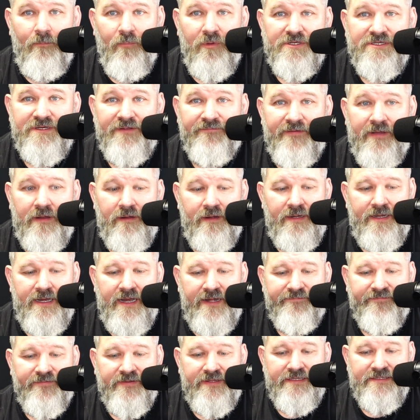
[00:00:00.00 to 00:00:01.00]
Which I found on
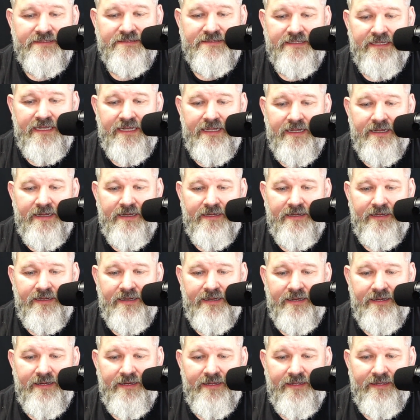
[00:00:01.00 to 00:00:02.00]
Netflix, and
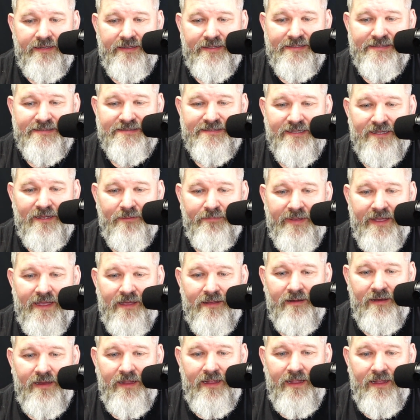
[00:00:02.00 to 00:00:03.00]
it is
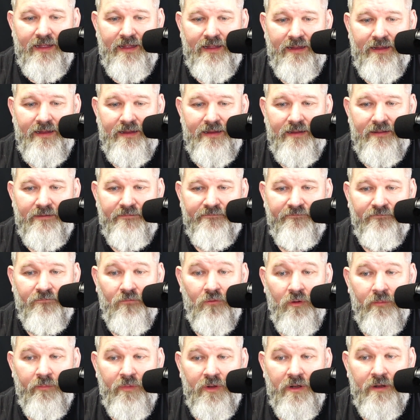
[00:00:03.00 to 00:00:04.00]
about a
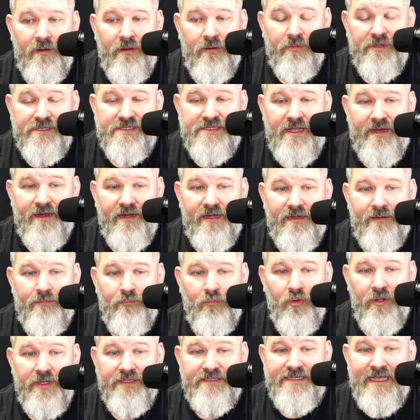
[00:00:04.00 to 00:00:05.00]
former retired
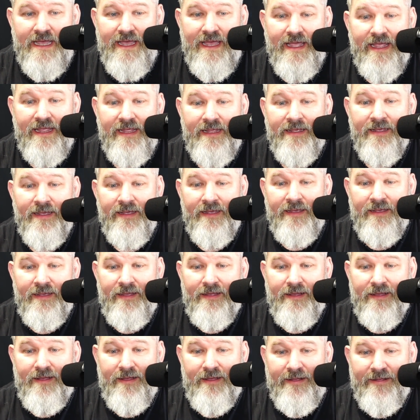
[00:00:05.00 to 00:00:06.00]
Muay Thai
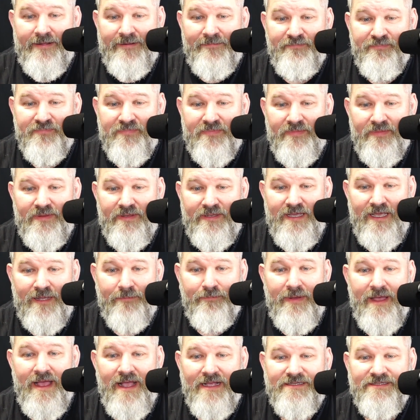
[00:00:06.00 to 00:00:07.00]

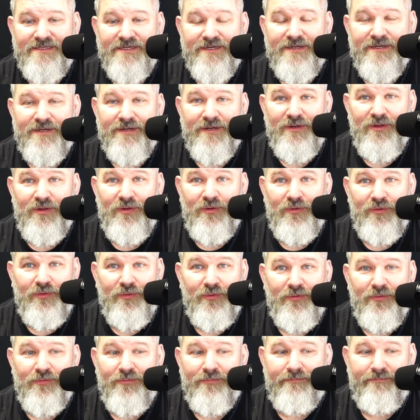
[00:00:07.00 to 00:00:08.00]
kickboxer
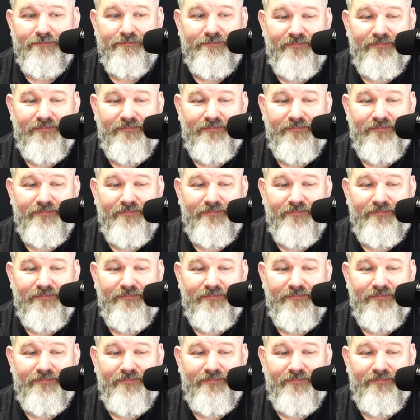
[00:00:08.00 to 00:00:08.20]
who